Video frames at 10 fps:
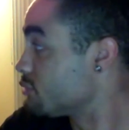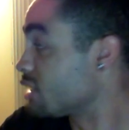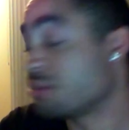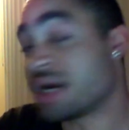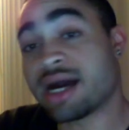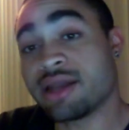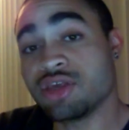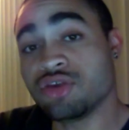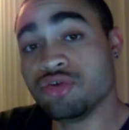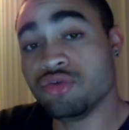But how
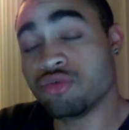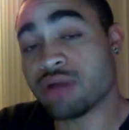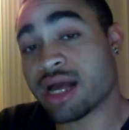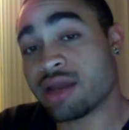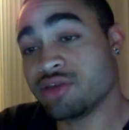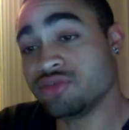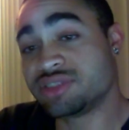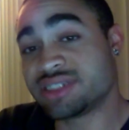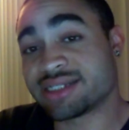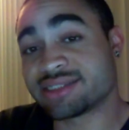do you how do you
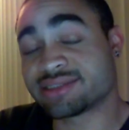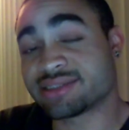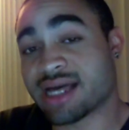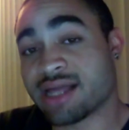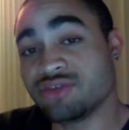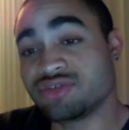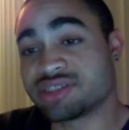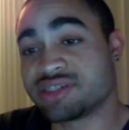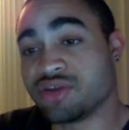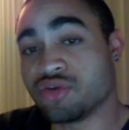just how do you
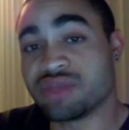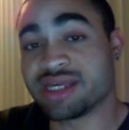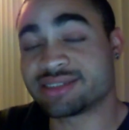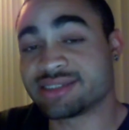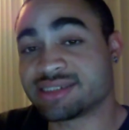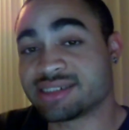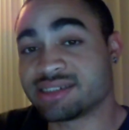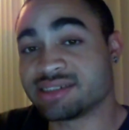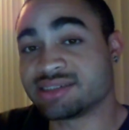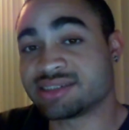just do this and
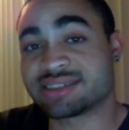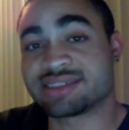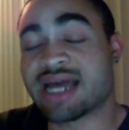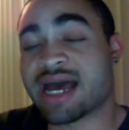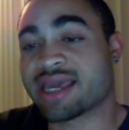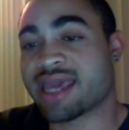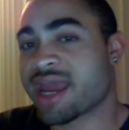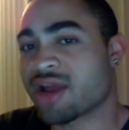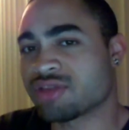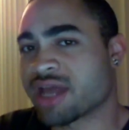then just not
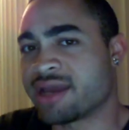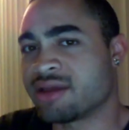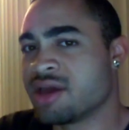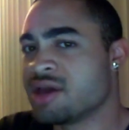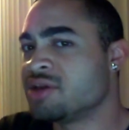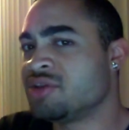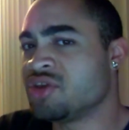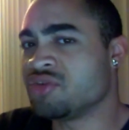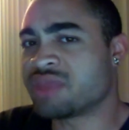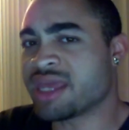care? Like, do
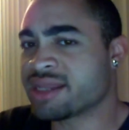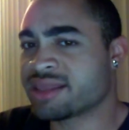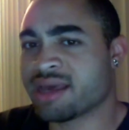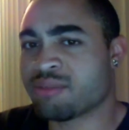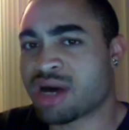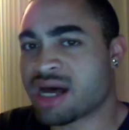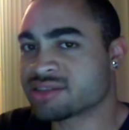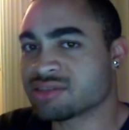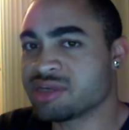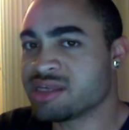you think that
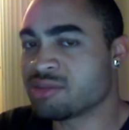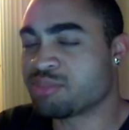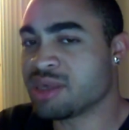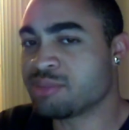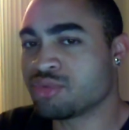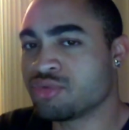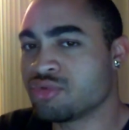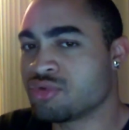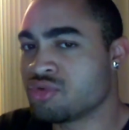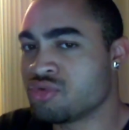possibly the
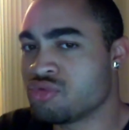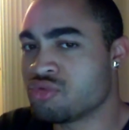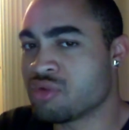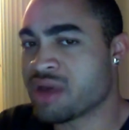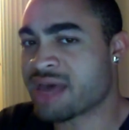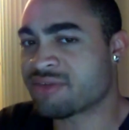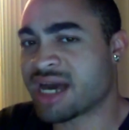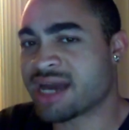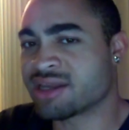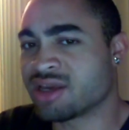people who have
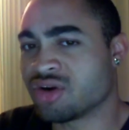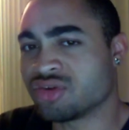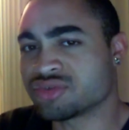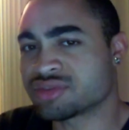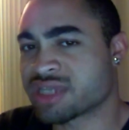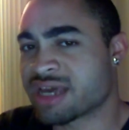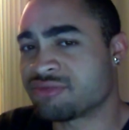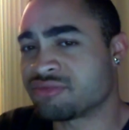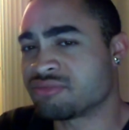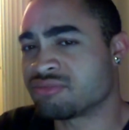gotten Ghosts
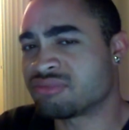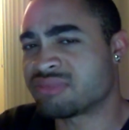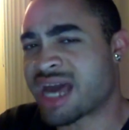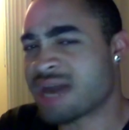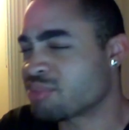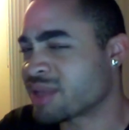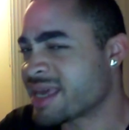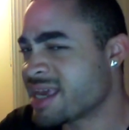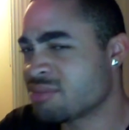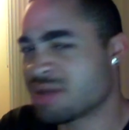have not
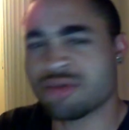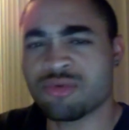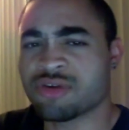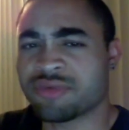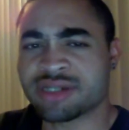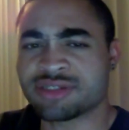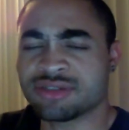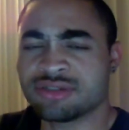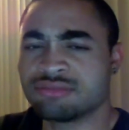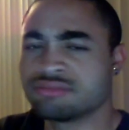played Modern Warfare
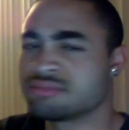two?